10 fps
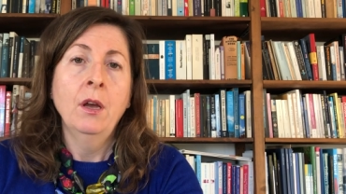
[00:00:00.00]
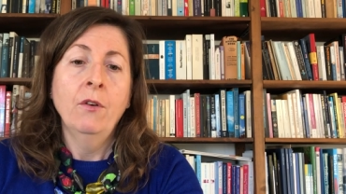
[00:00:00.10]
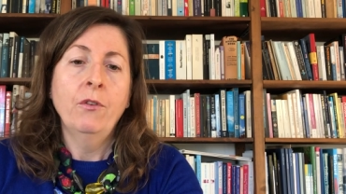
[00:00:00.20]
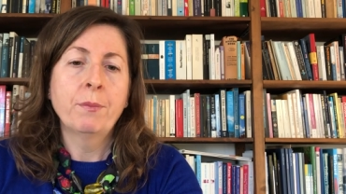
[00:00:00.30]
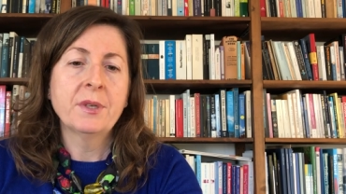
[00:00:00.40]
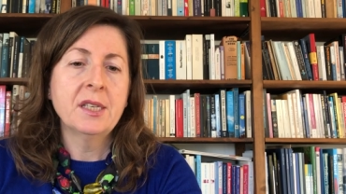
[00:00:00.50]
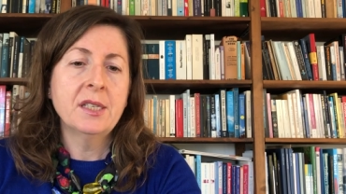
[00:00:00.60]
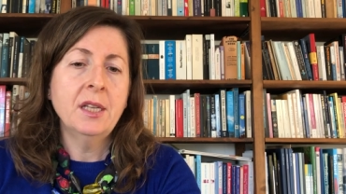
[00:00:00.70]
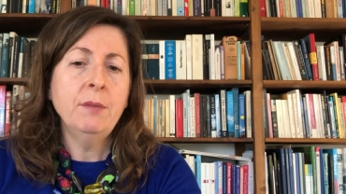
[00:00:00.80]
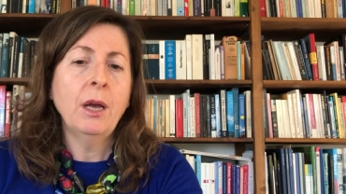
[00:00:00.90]
for
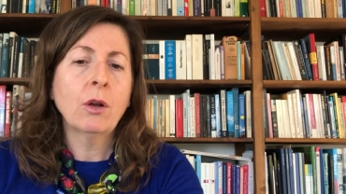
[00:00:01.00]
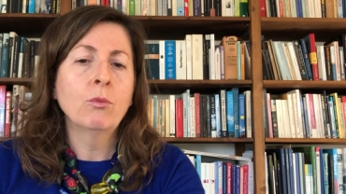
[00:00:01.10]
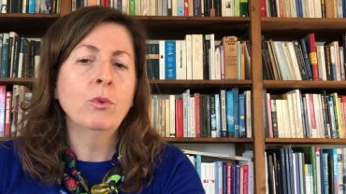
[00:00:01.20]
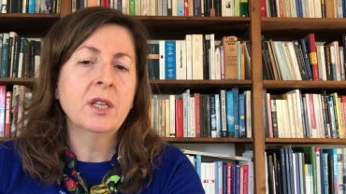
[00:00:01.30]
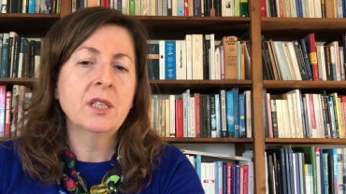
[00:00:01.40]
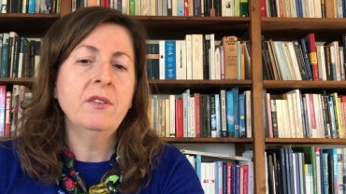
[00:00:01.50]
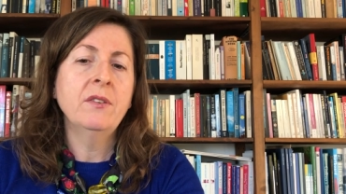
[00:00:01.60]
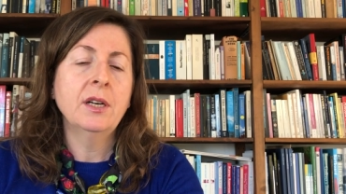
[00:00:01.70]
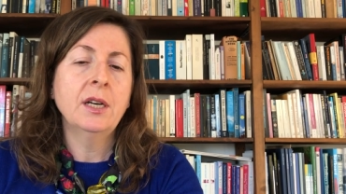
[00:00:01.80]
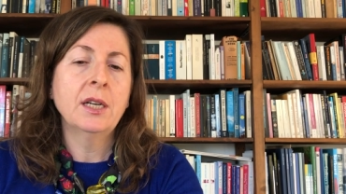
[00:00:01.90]
persistent bioaccumulative
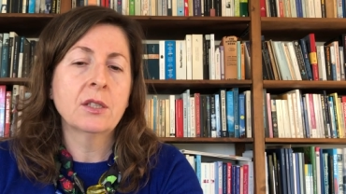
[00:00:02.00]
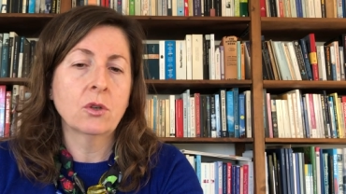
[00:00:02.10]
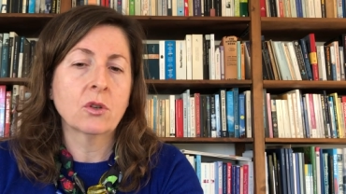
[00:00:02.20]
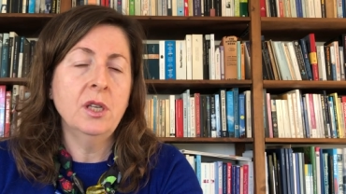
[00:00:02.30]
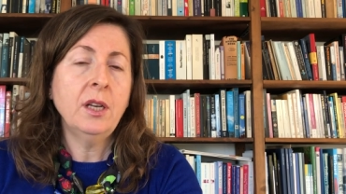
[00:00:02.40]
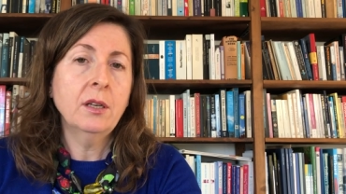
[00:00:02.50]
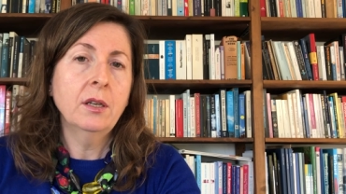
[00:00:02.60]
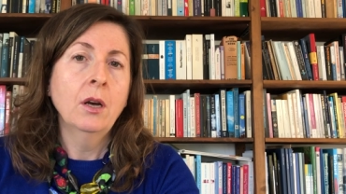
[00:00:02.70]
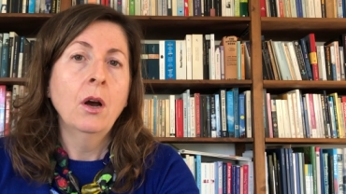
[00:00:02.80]
and toxic,